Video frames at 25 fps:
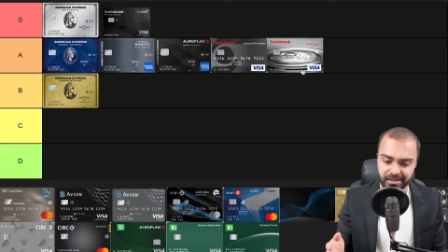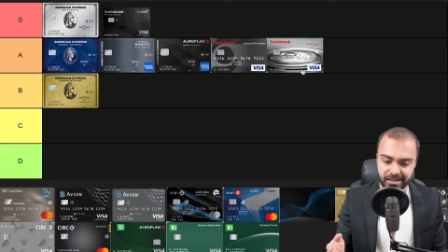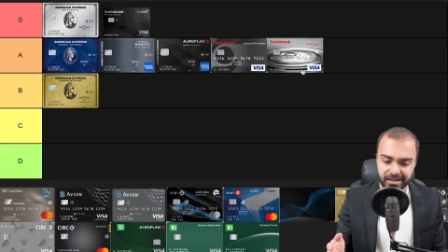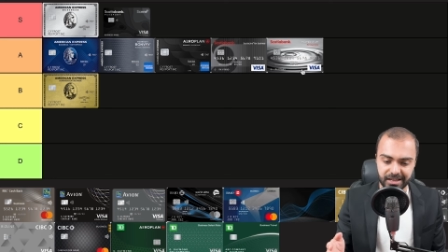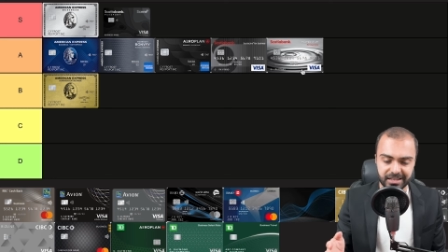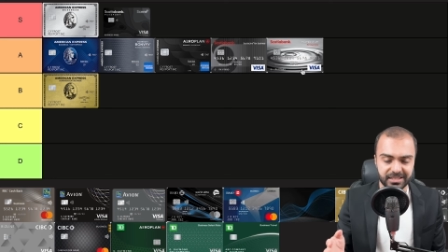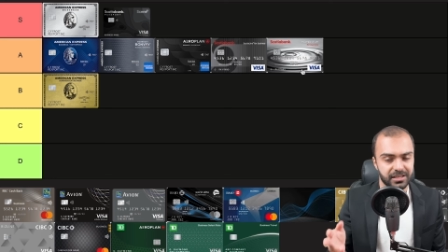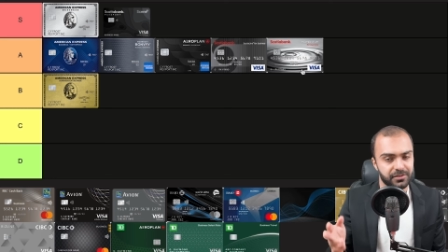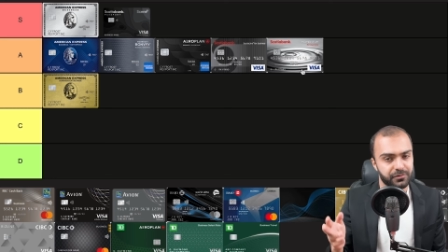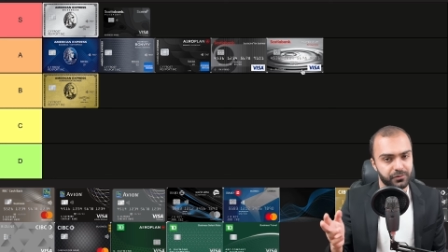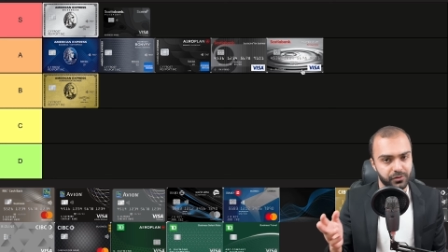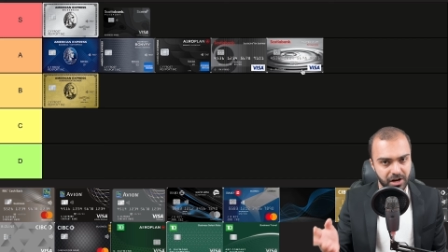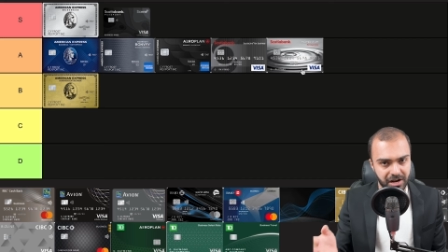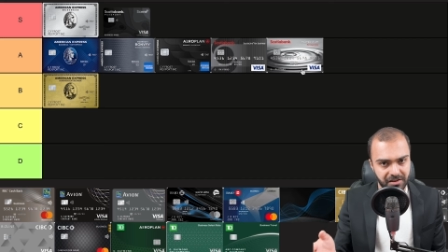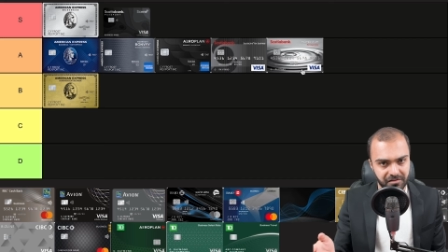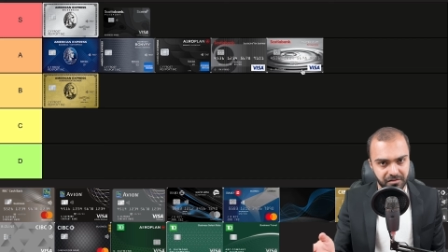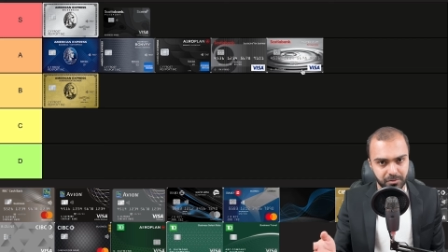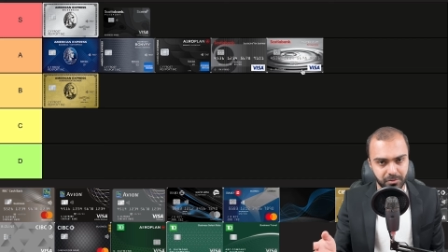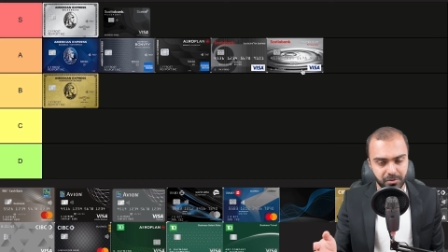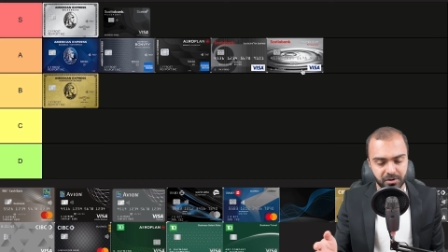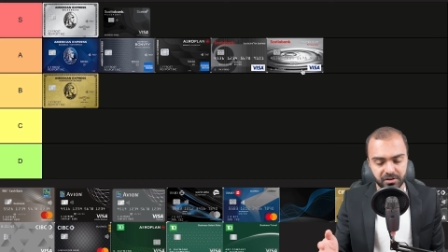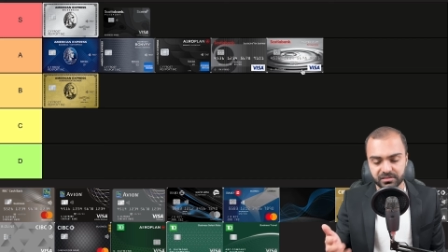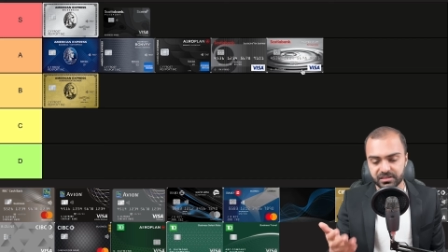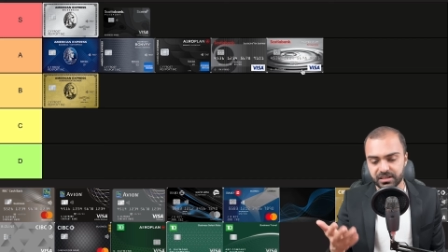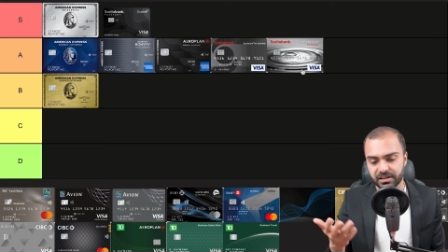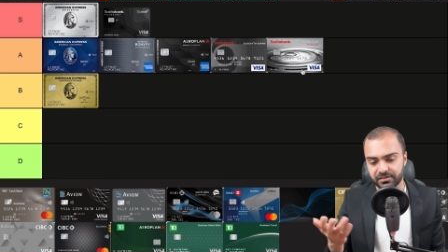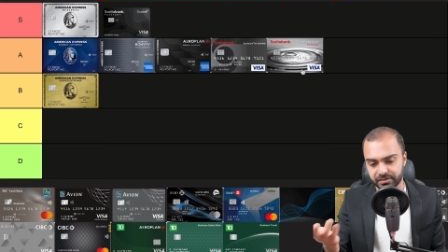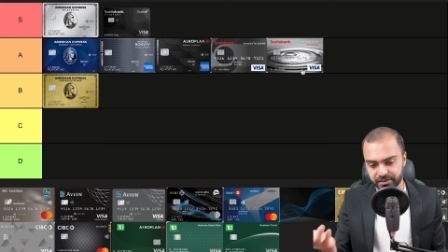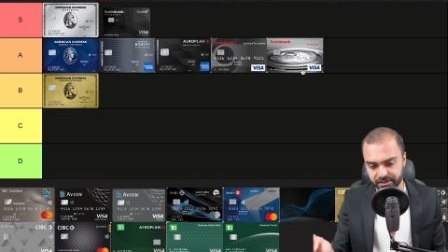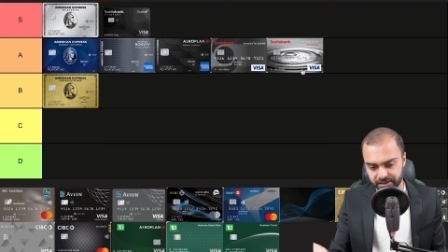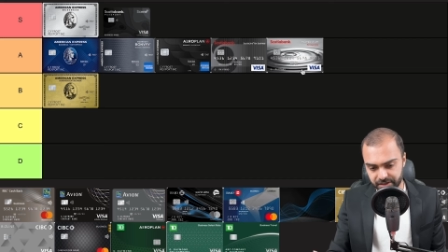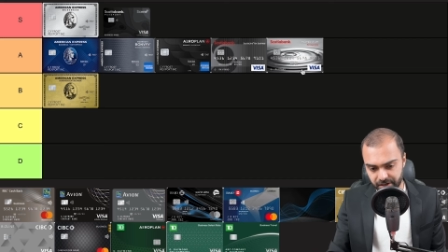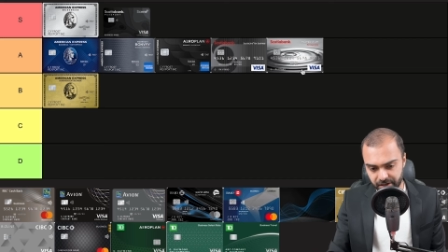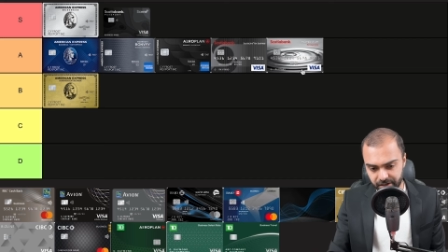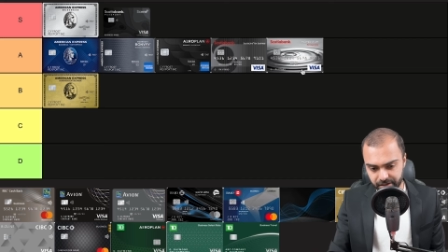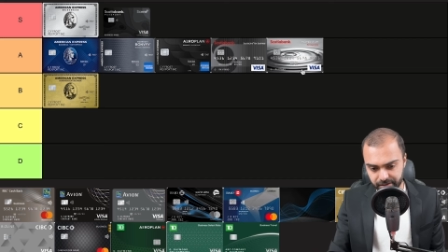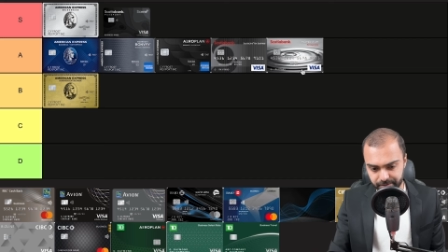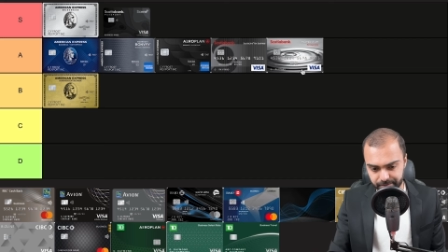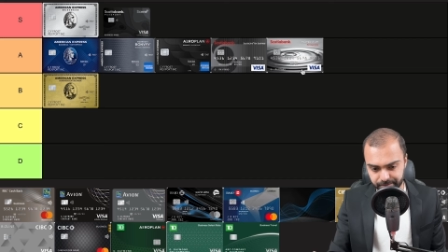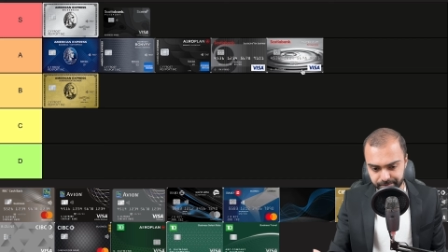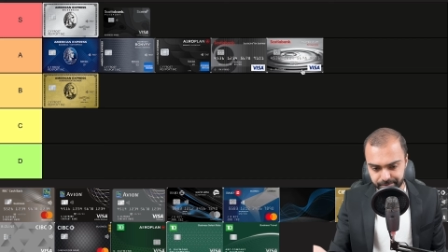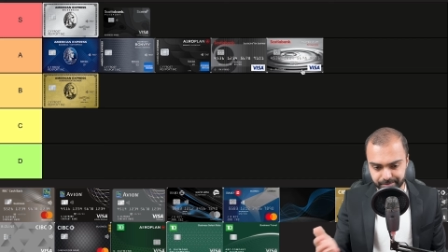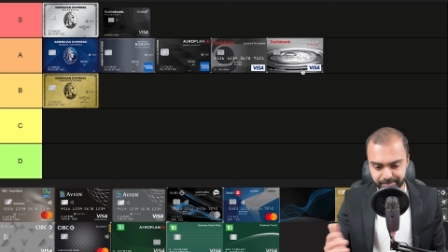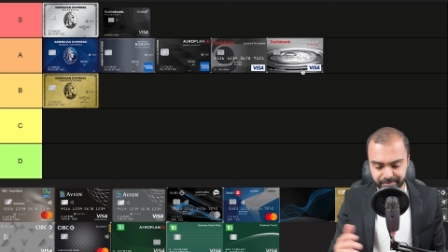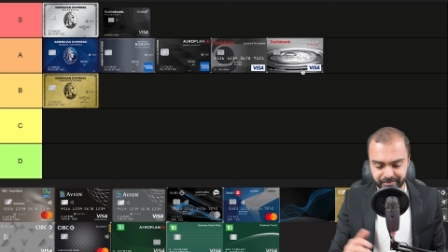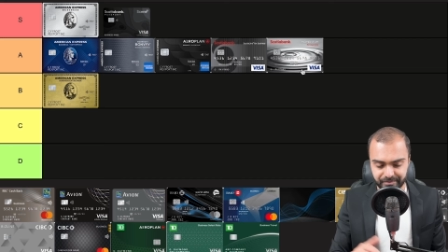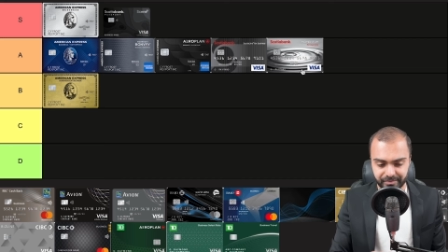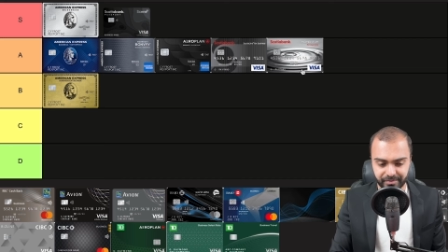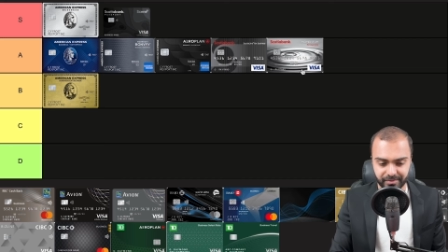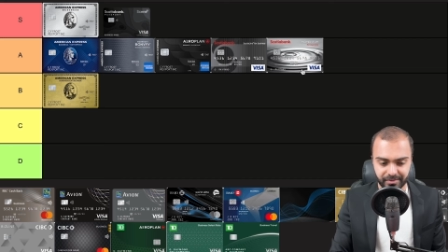Is it for everyone? Definitely not.
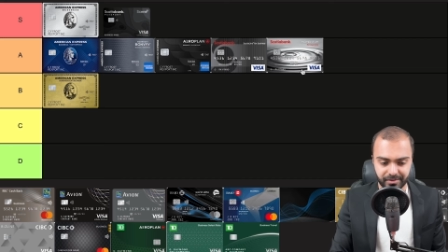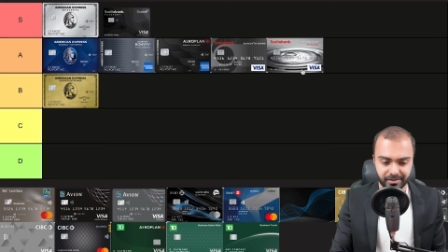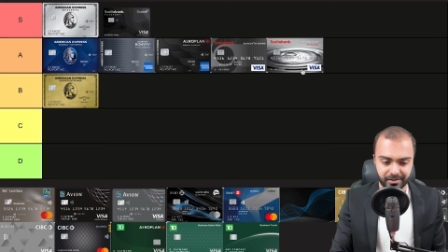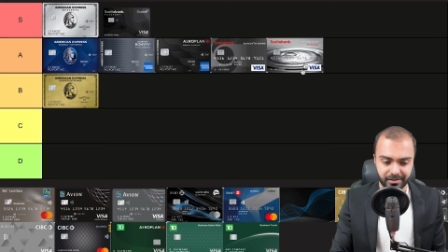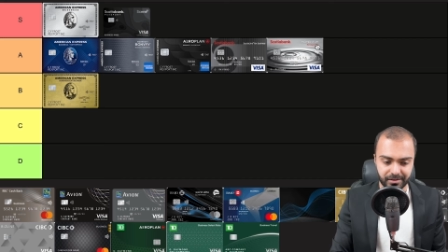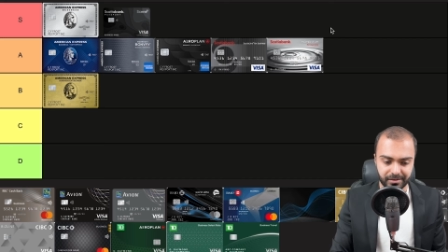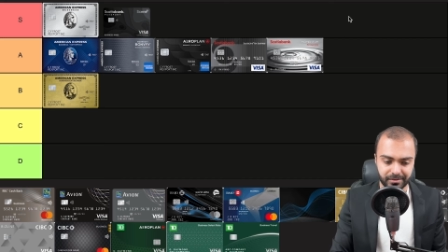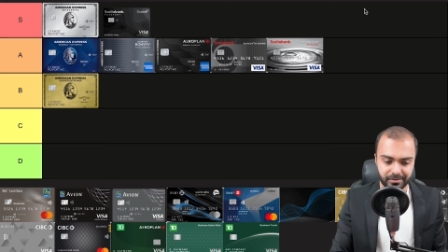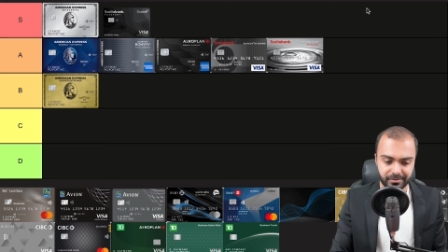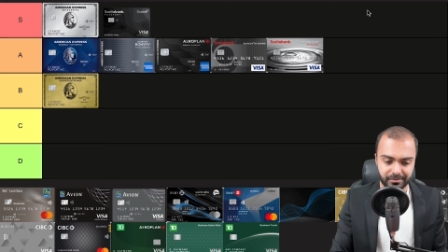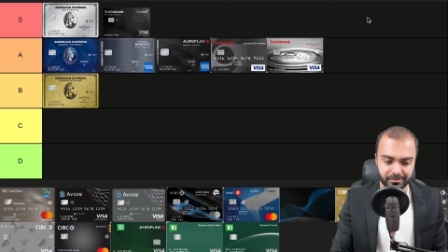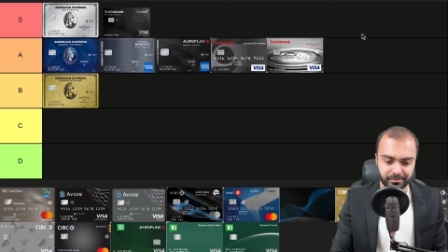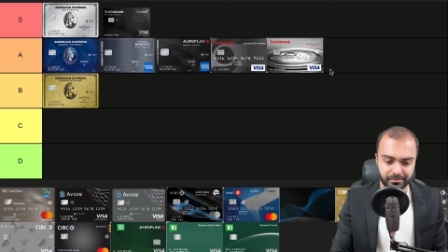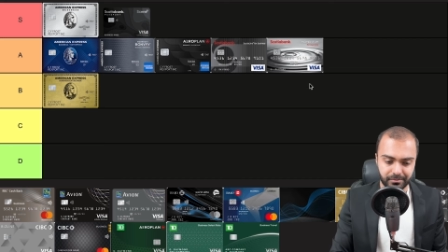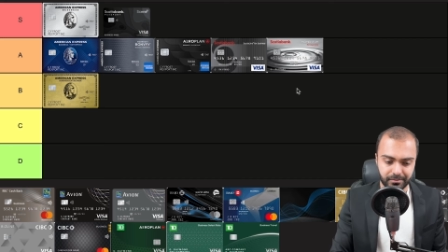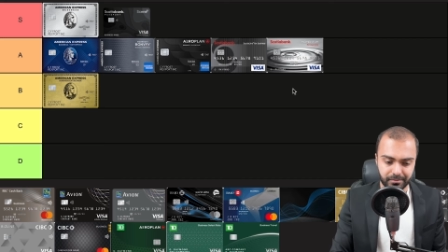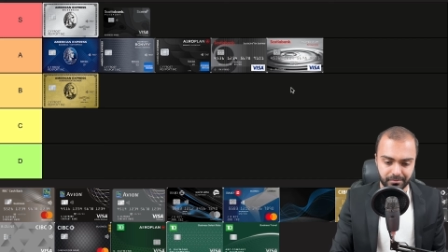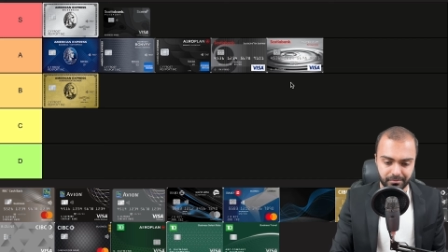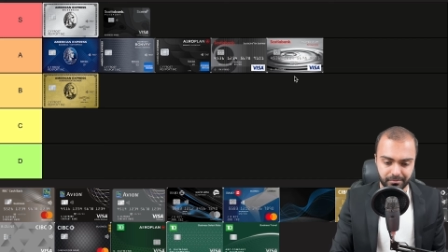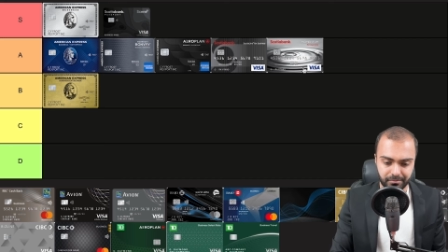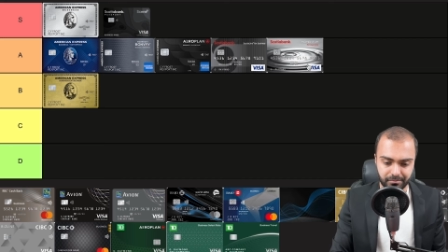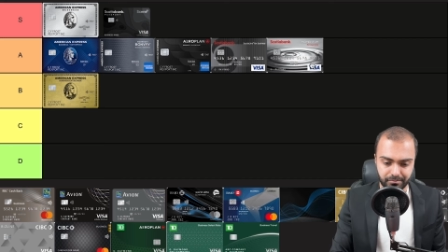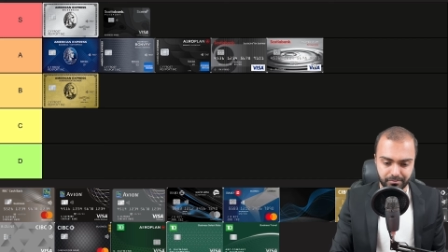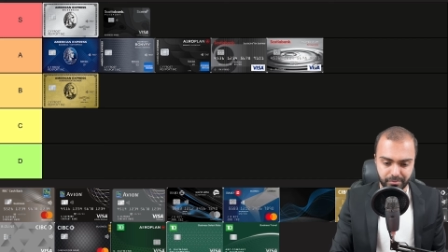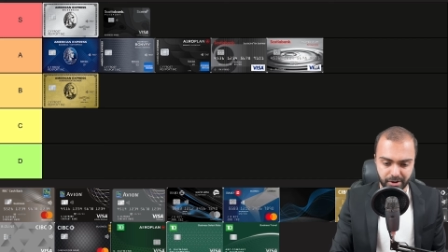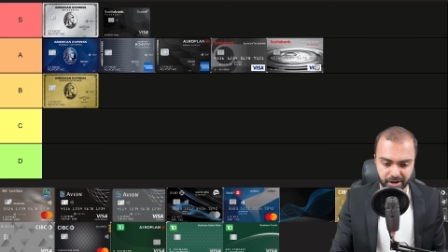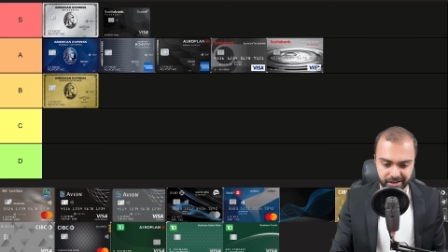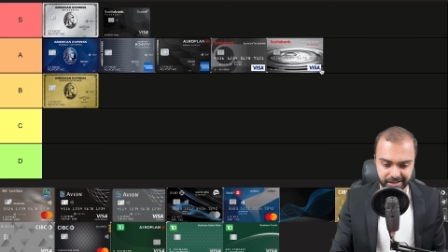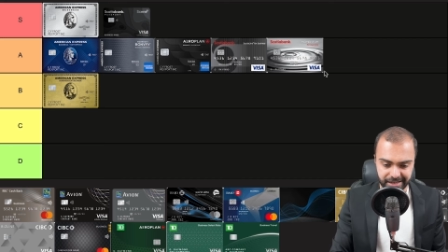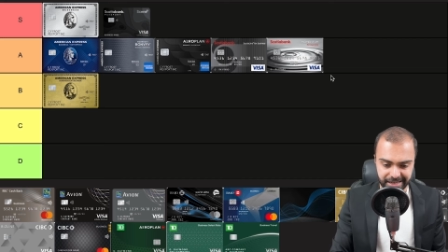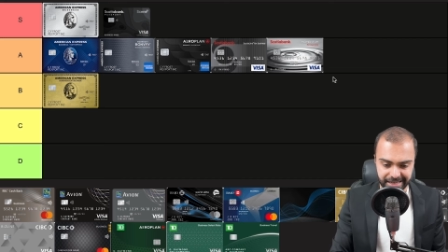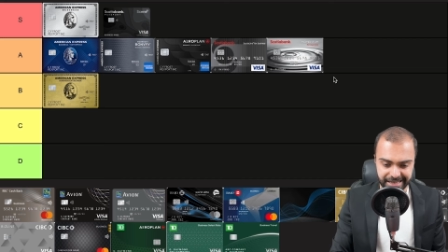But